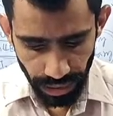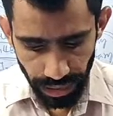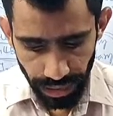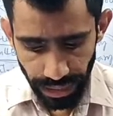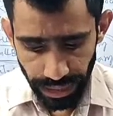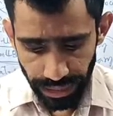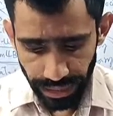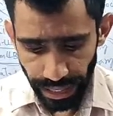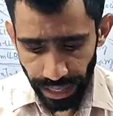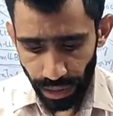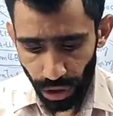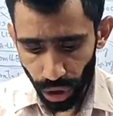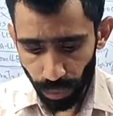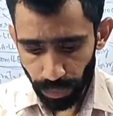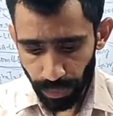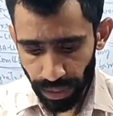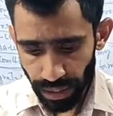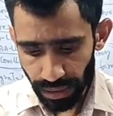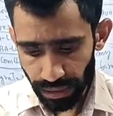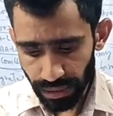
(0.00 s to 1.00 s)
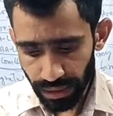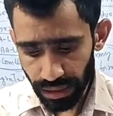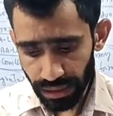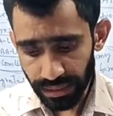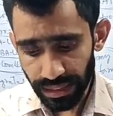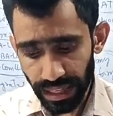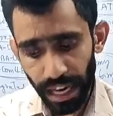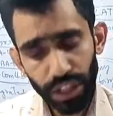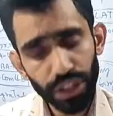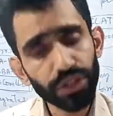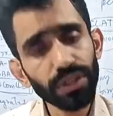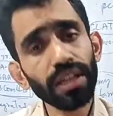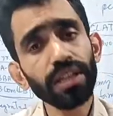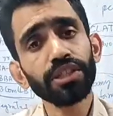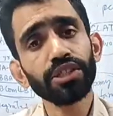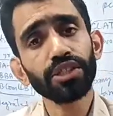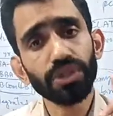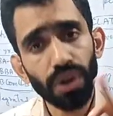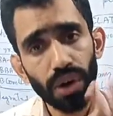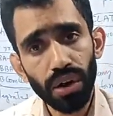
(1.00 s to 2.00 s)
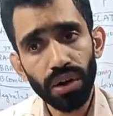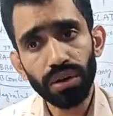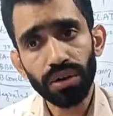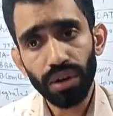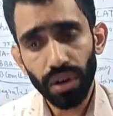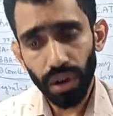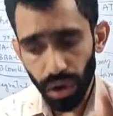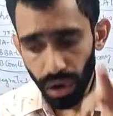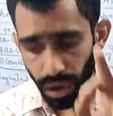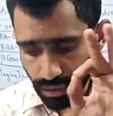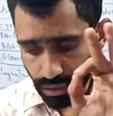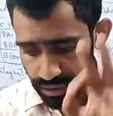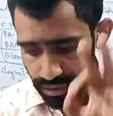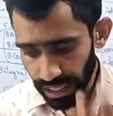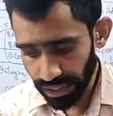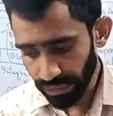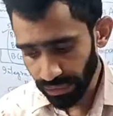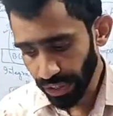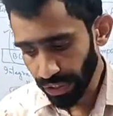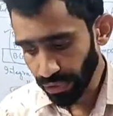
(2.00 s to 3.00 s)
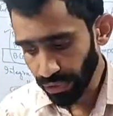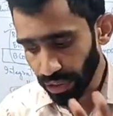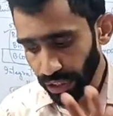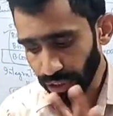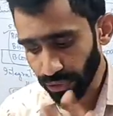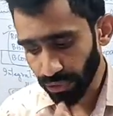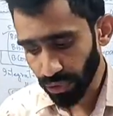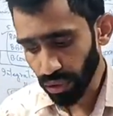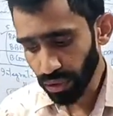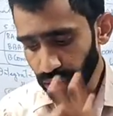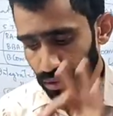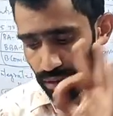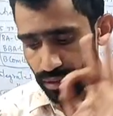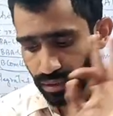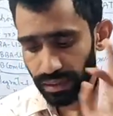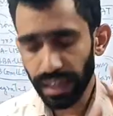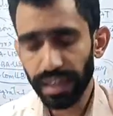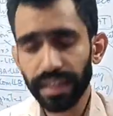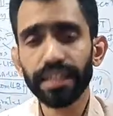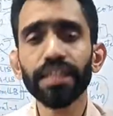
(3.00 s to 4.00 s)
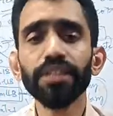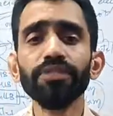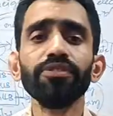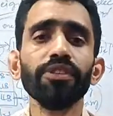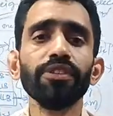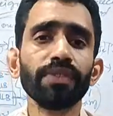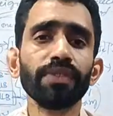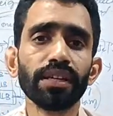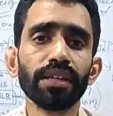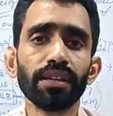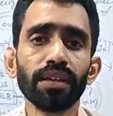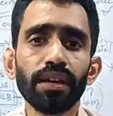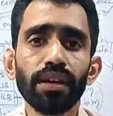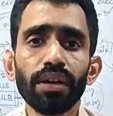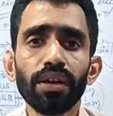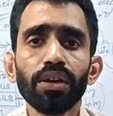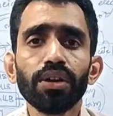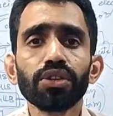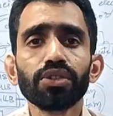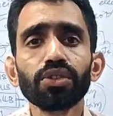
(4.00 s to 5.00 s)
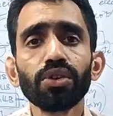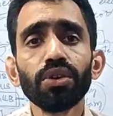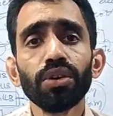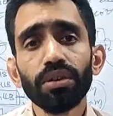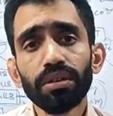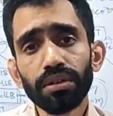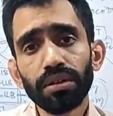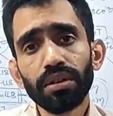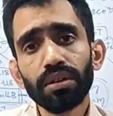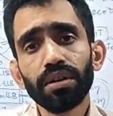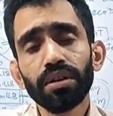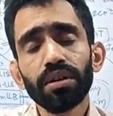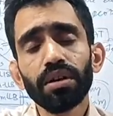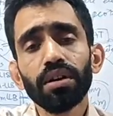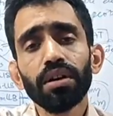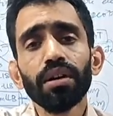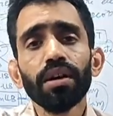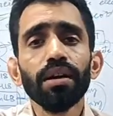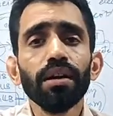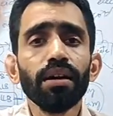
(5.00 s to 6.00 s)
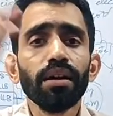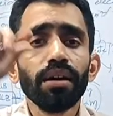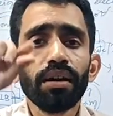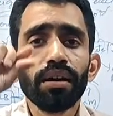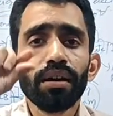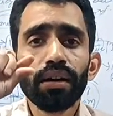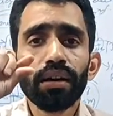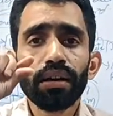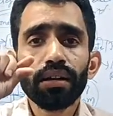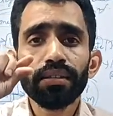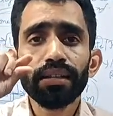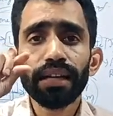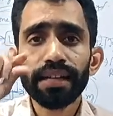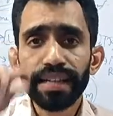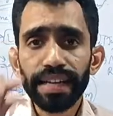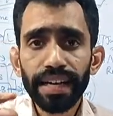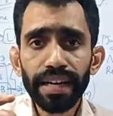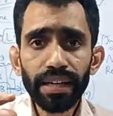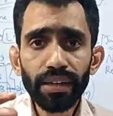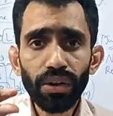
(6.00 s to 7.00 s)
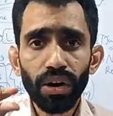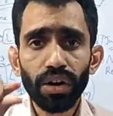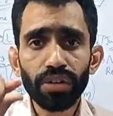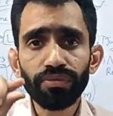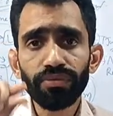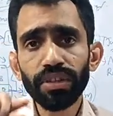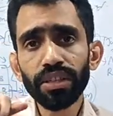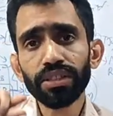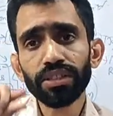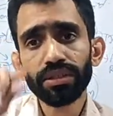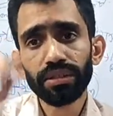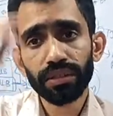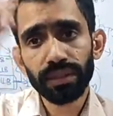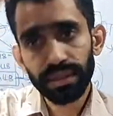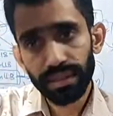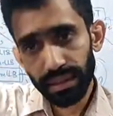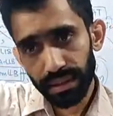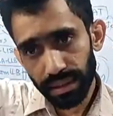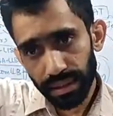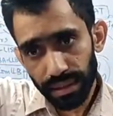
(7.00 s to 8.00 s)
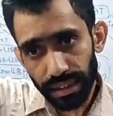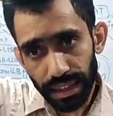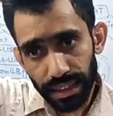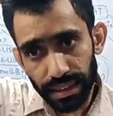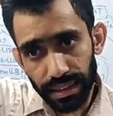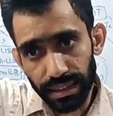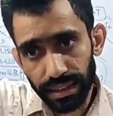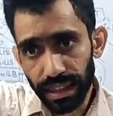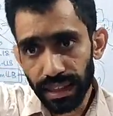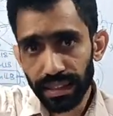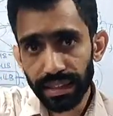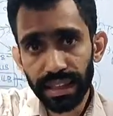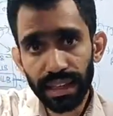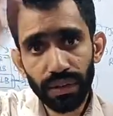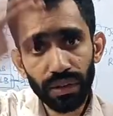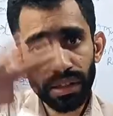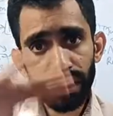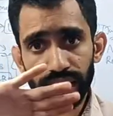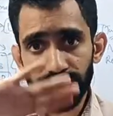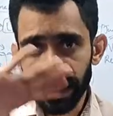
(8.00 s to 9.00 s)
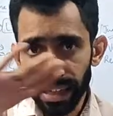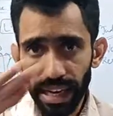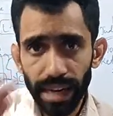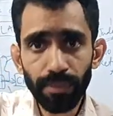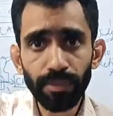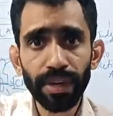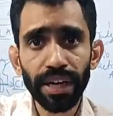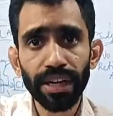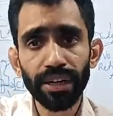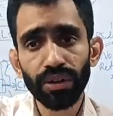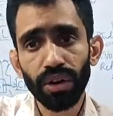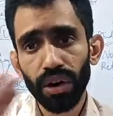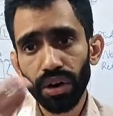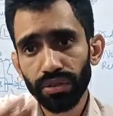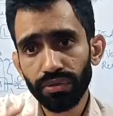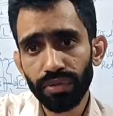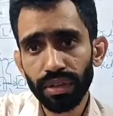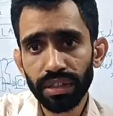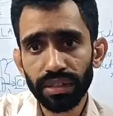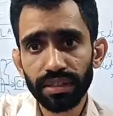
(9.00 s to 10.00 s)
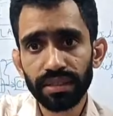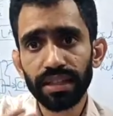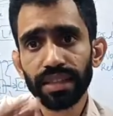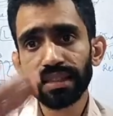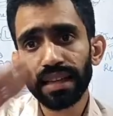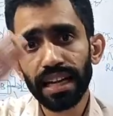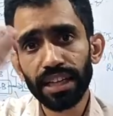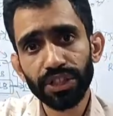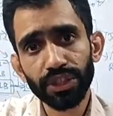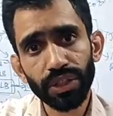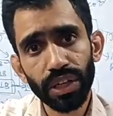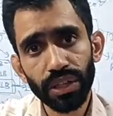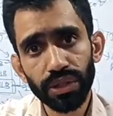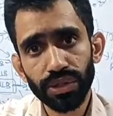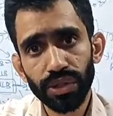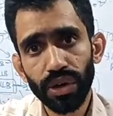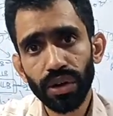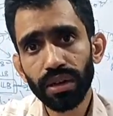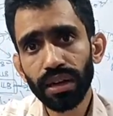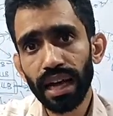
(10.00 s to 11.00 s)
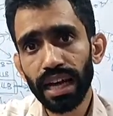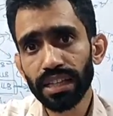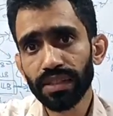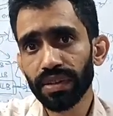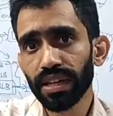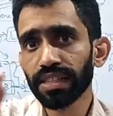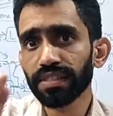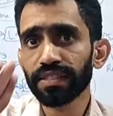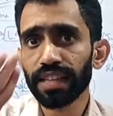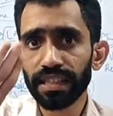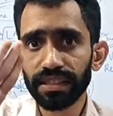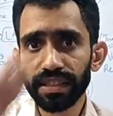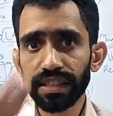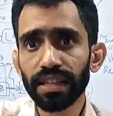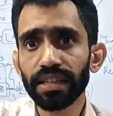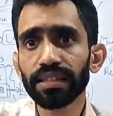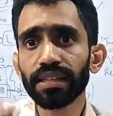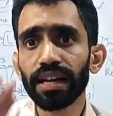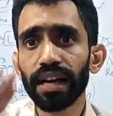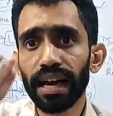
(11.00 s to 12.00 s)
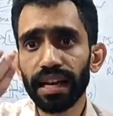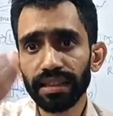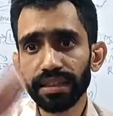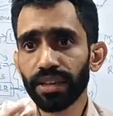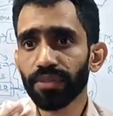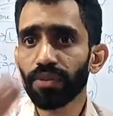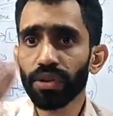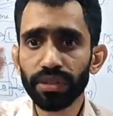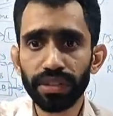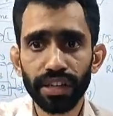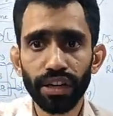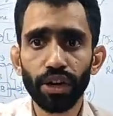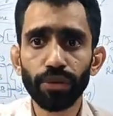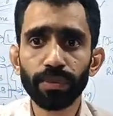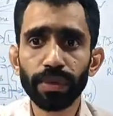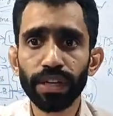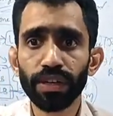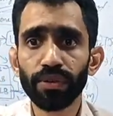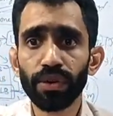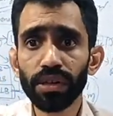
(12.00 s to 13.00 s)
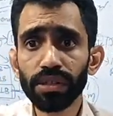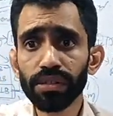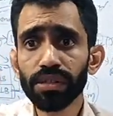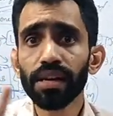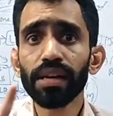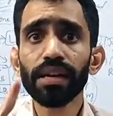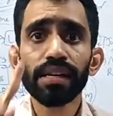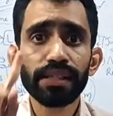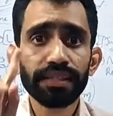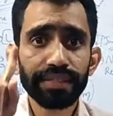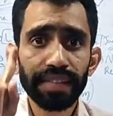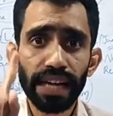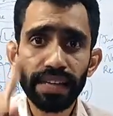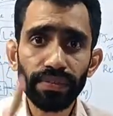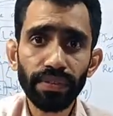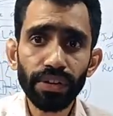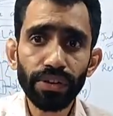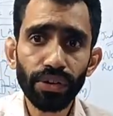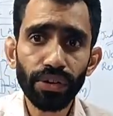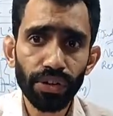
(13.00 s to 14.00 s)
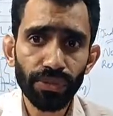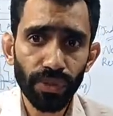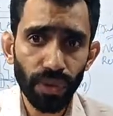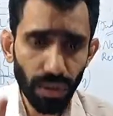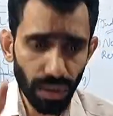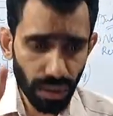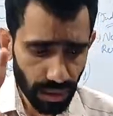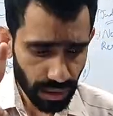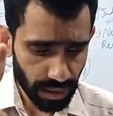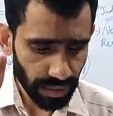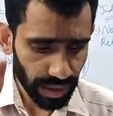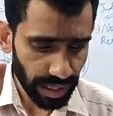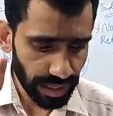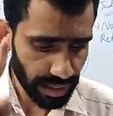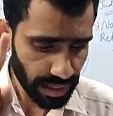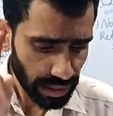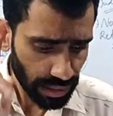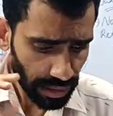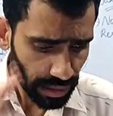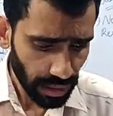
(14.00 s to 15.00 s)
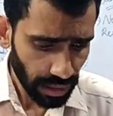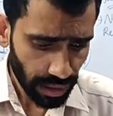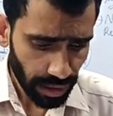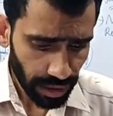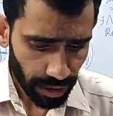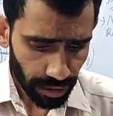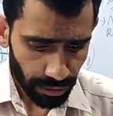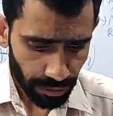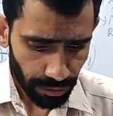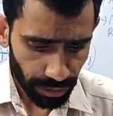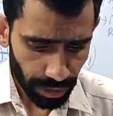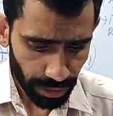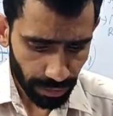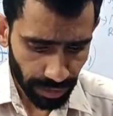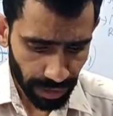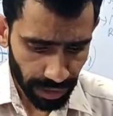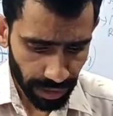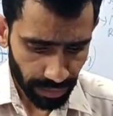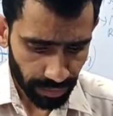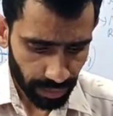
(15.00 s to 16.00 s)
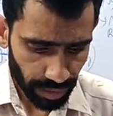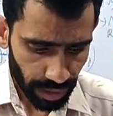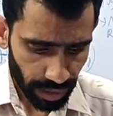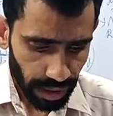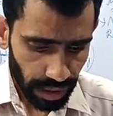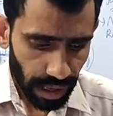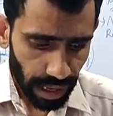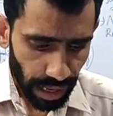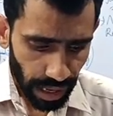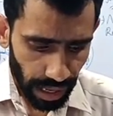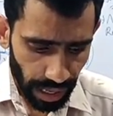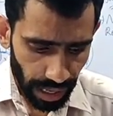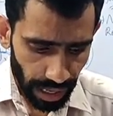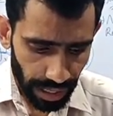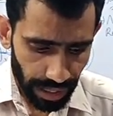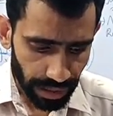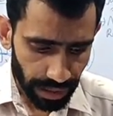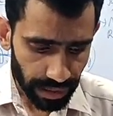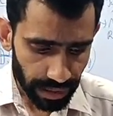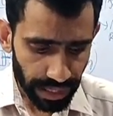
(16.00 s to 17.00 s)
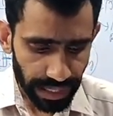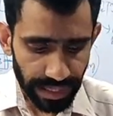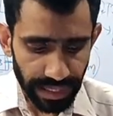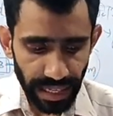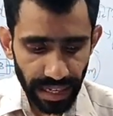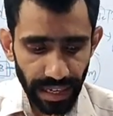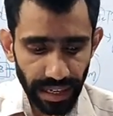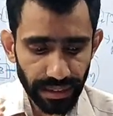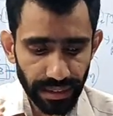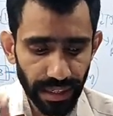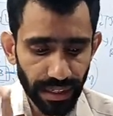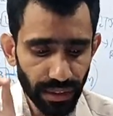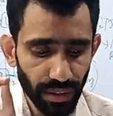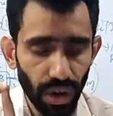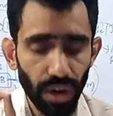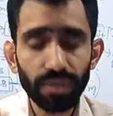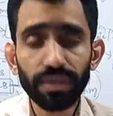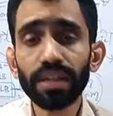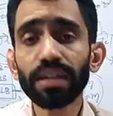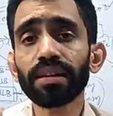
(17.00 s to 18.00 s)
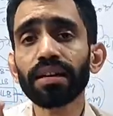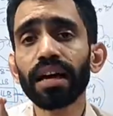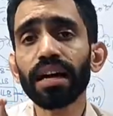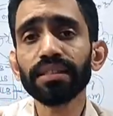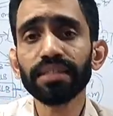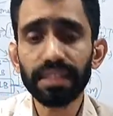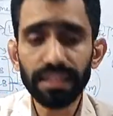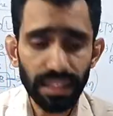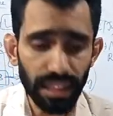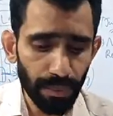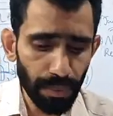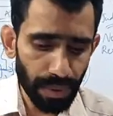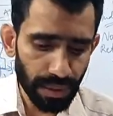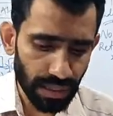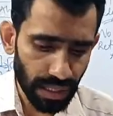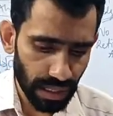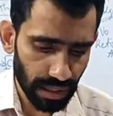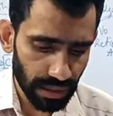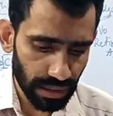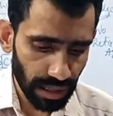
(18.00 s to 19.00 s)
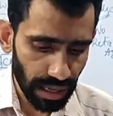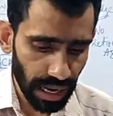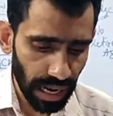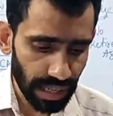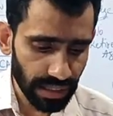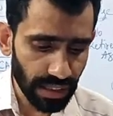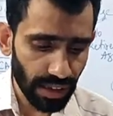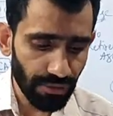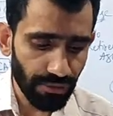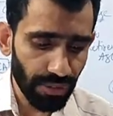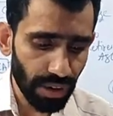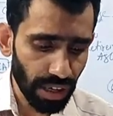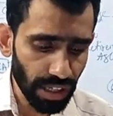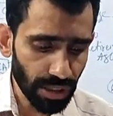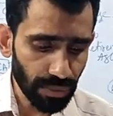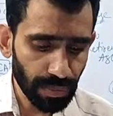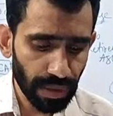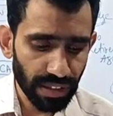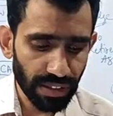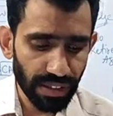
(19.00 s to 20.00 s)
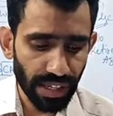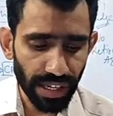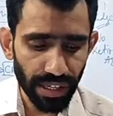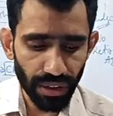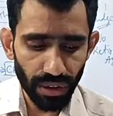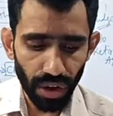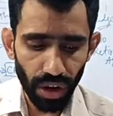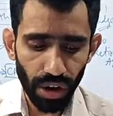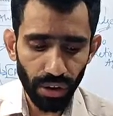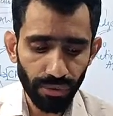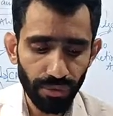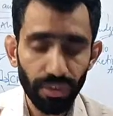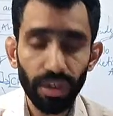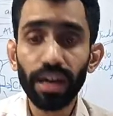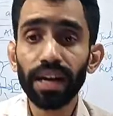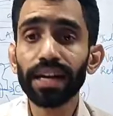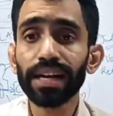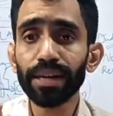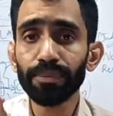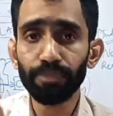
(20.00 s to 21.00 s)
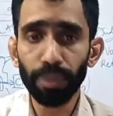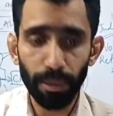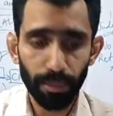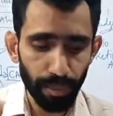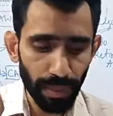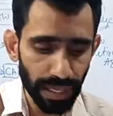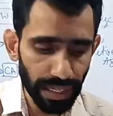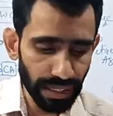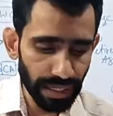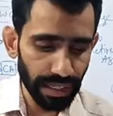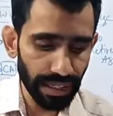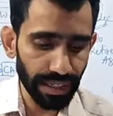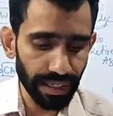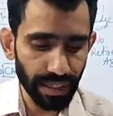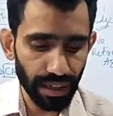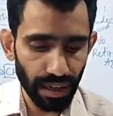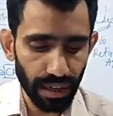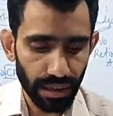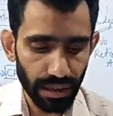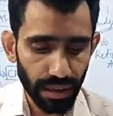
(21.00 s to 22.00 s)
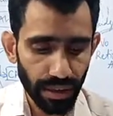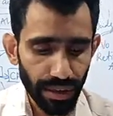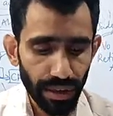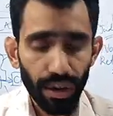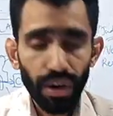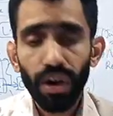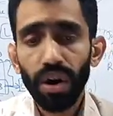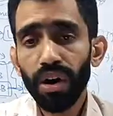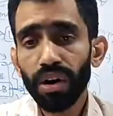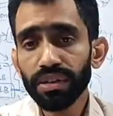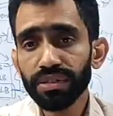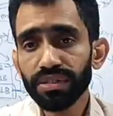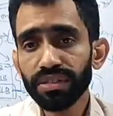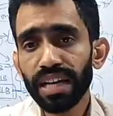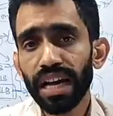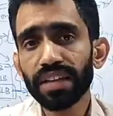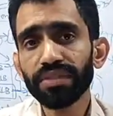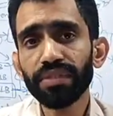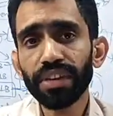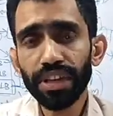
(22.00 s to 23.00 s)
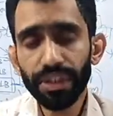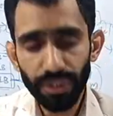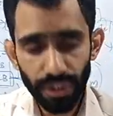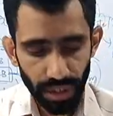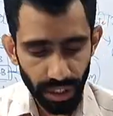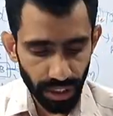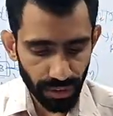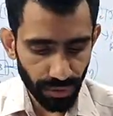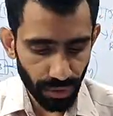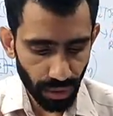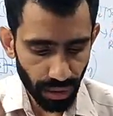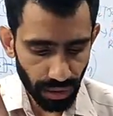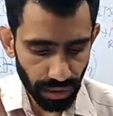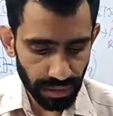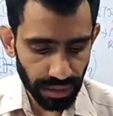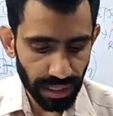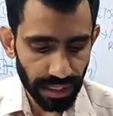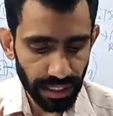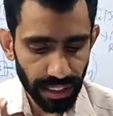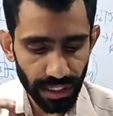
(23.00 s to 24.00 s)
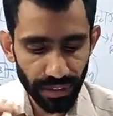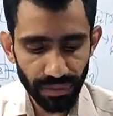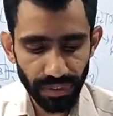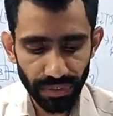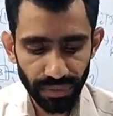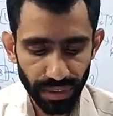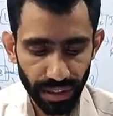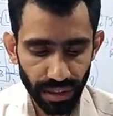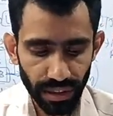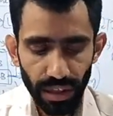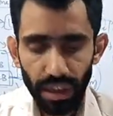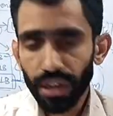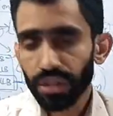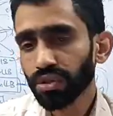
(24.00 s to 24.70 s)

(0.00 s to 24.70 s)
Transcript: It adopted the national song on January 24, 1950. So the date on which there was the same date on which the national song as well as national anthem was adopted was January 24, 1950. And it elected Dr. Rajendra Prasad as the first president of Republic India on January 24, 1950.